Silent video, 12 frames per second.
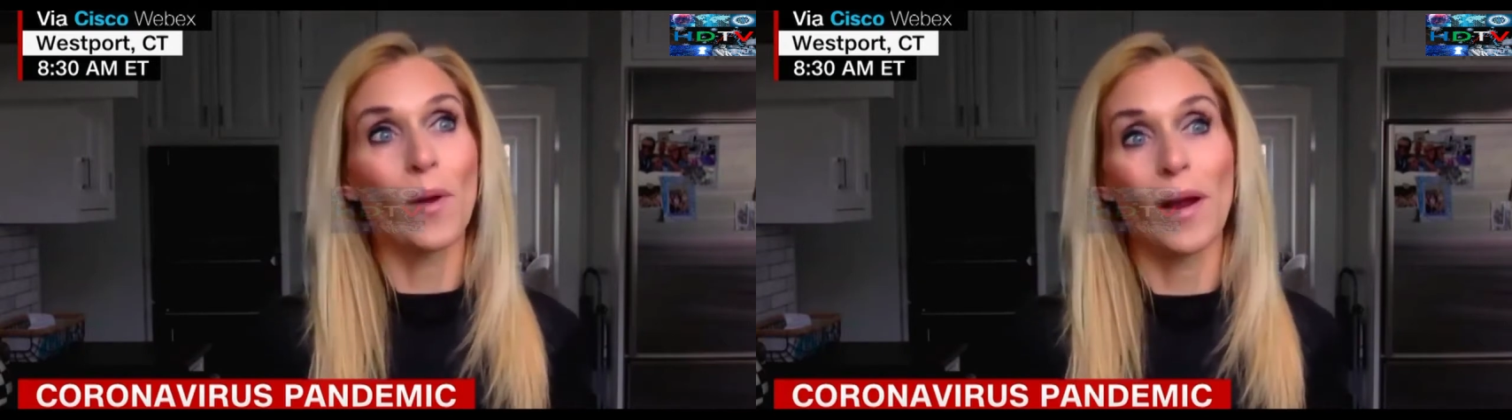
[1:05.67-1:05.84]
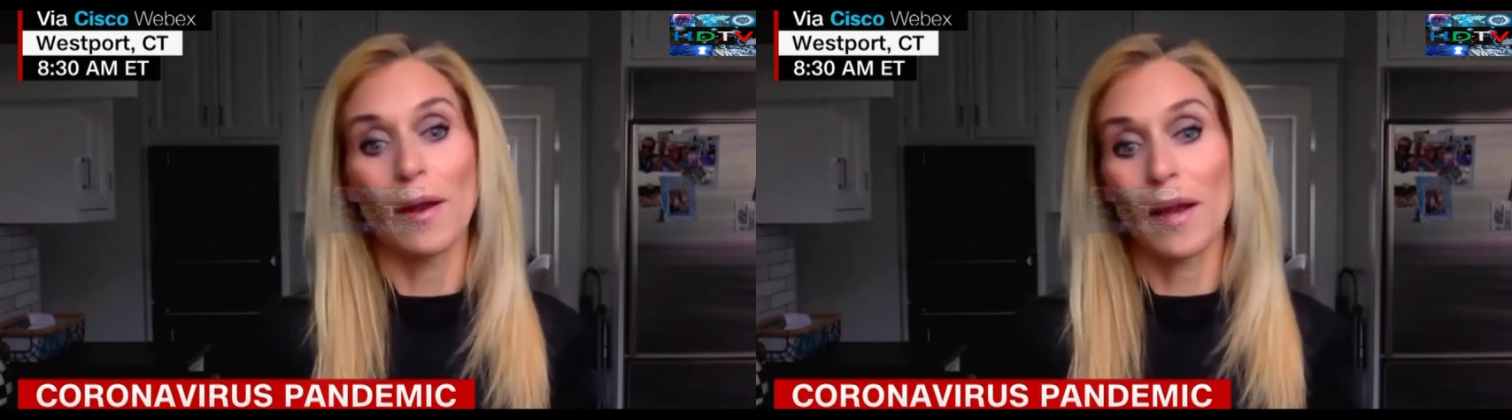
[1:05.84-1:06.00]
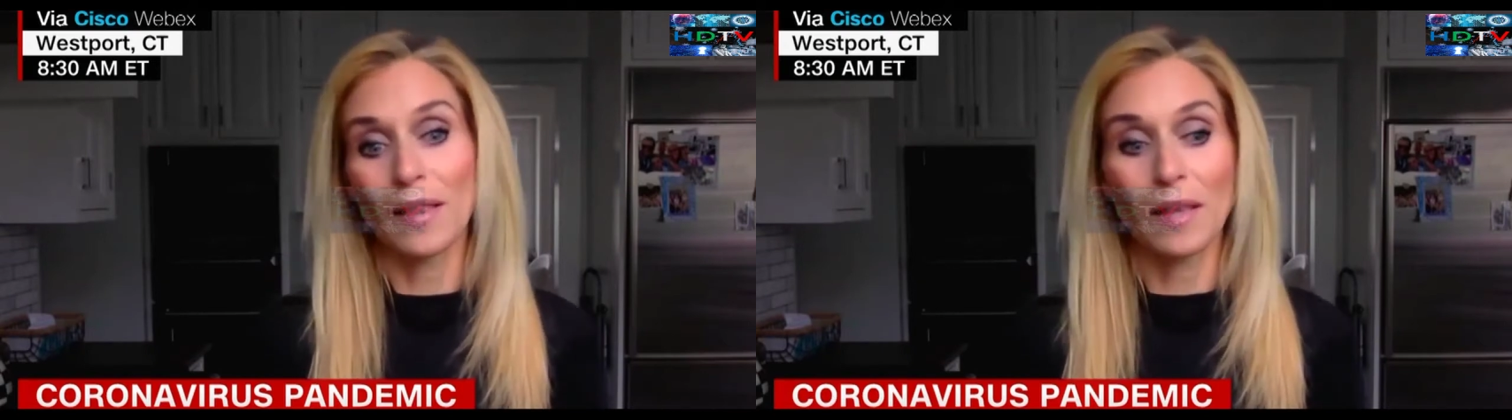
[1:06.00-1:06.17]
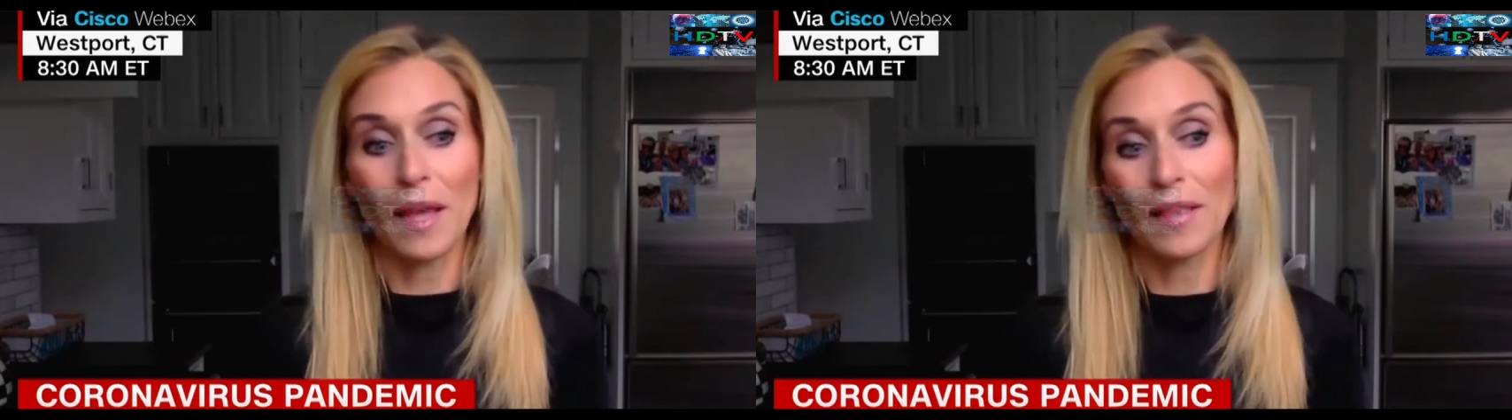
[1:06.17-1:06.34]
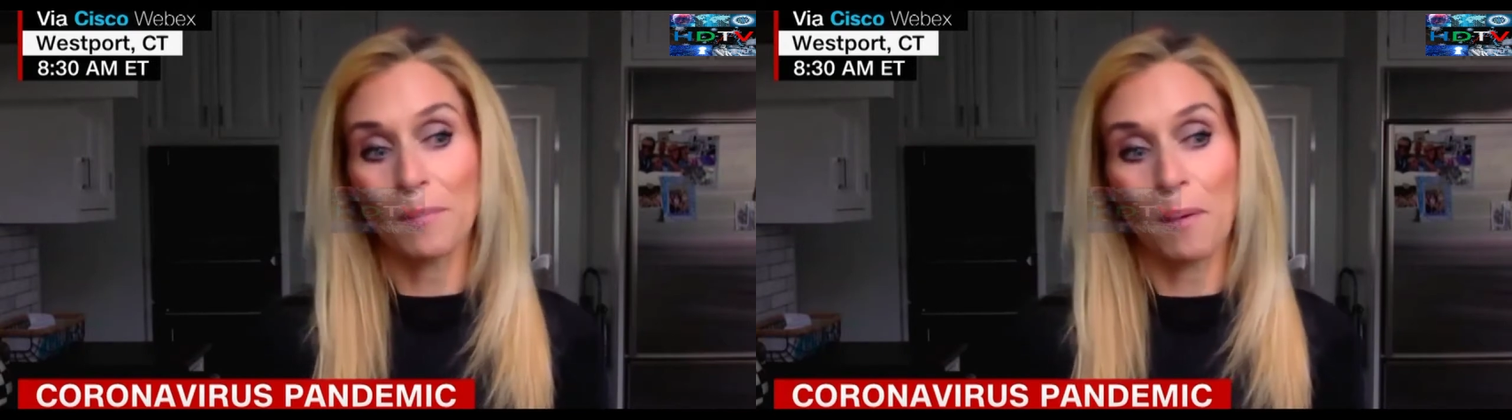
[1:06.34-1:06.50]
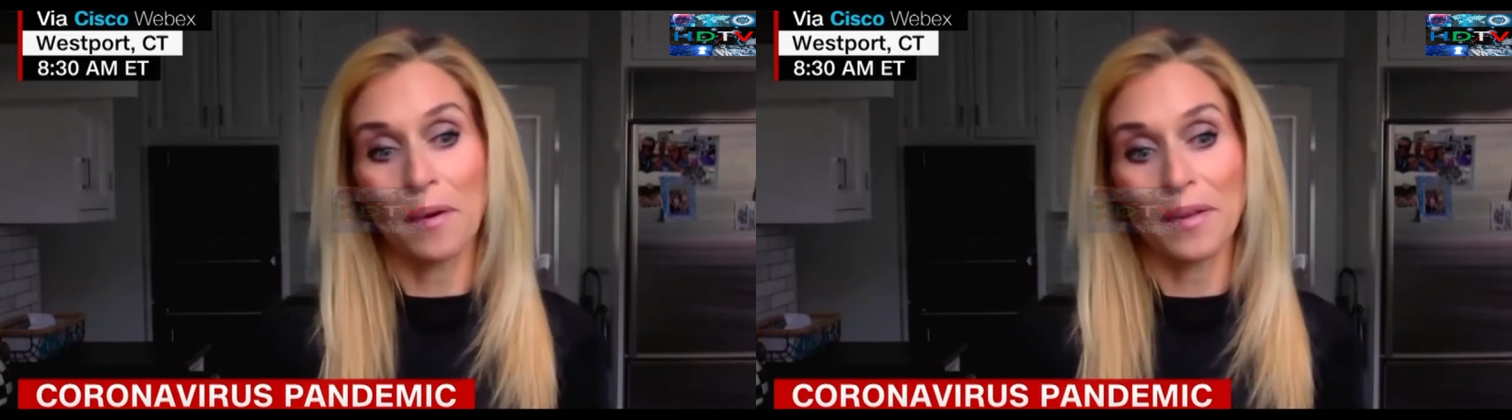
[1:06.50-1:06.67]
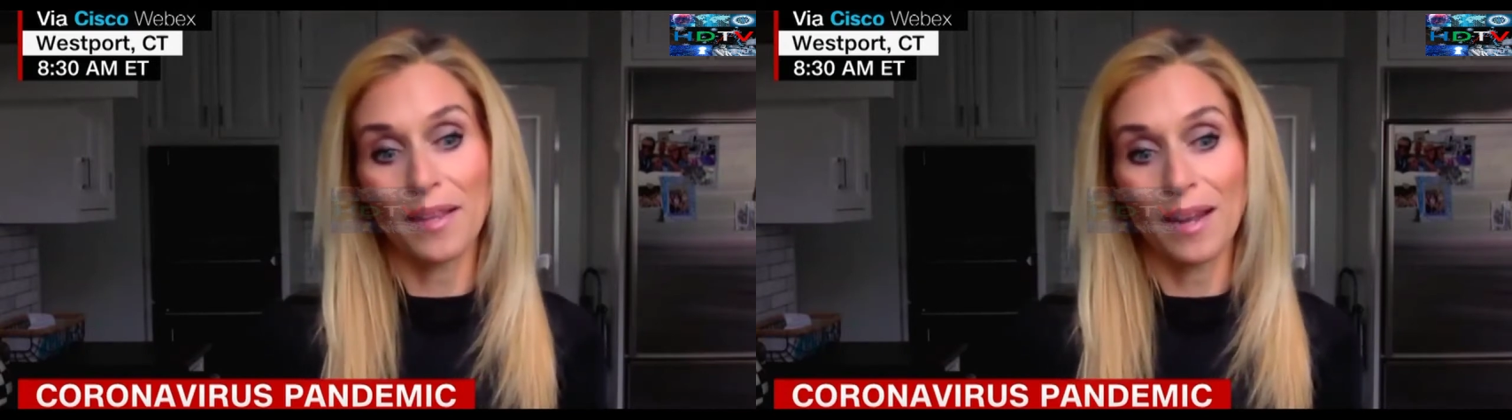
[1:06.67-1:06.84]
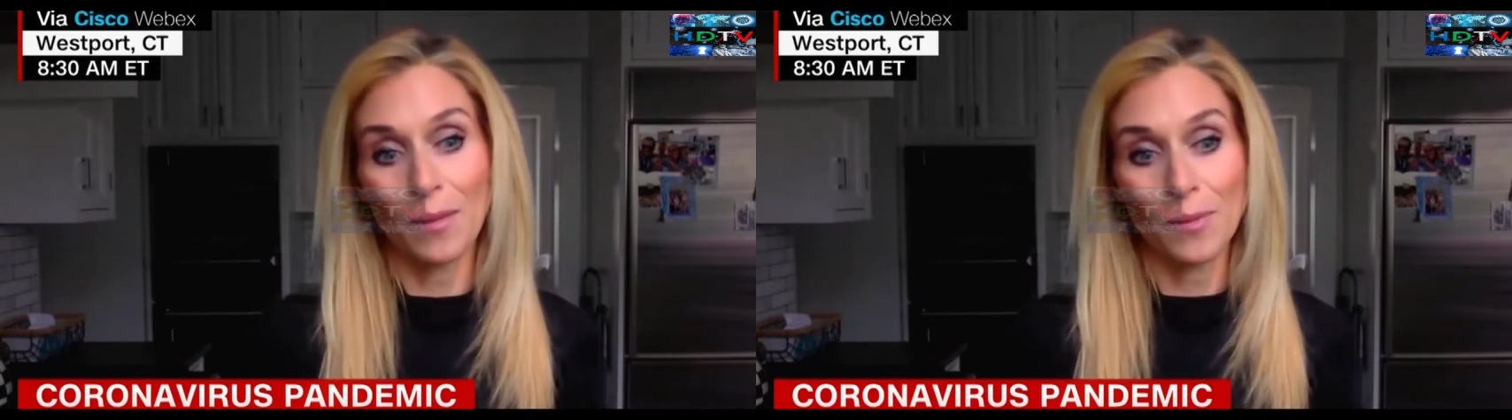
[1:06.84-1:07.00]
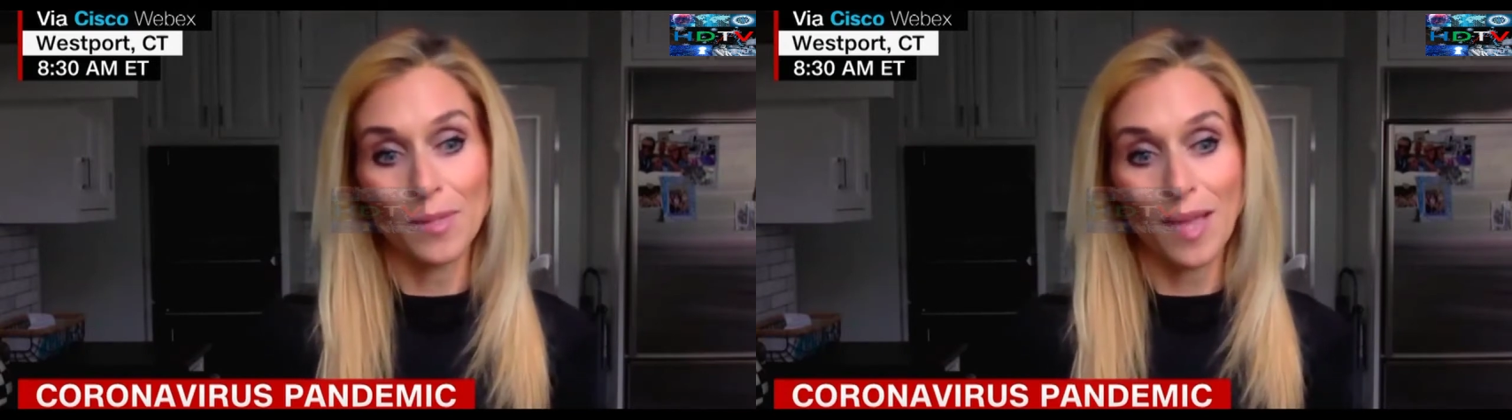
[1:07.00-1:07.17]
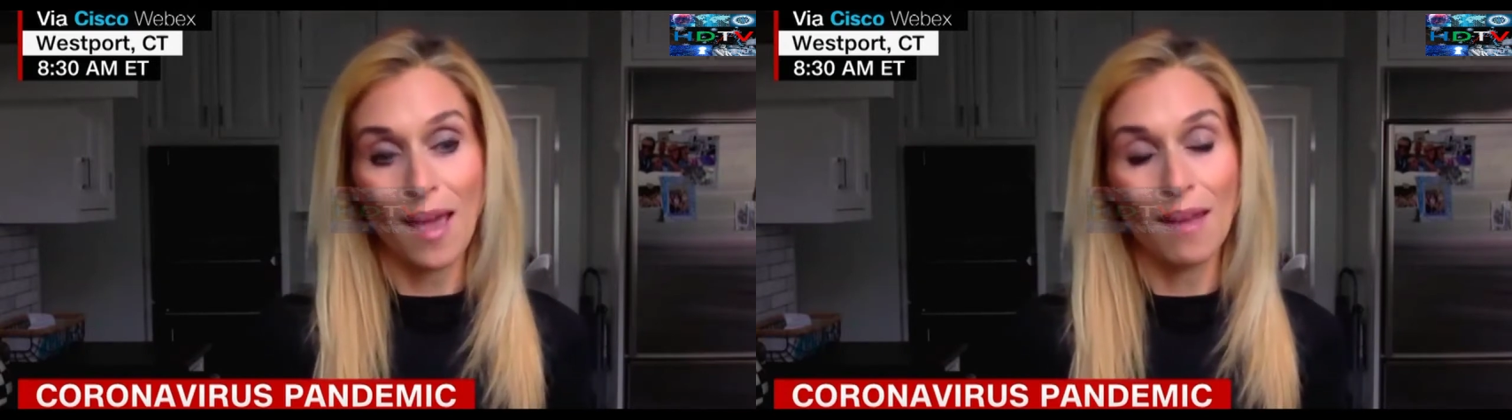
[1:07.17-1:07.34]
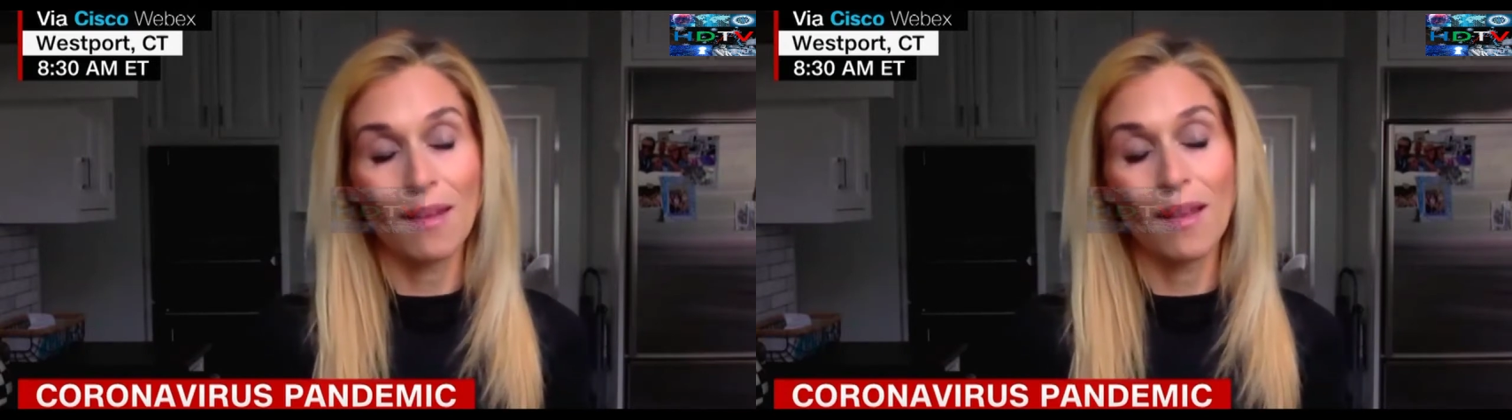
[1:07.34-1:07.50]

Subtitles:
at the party that I was at.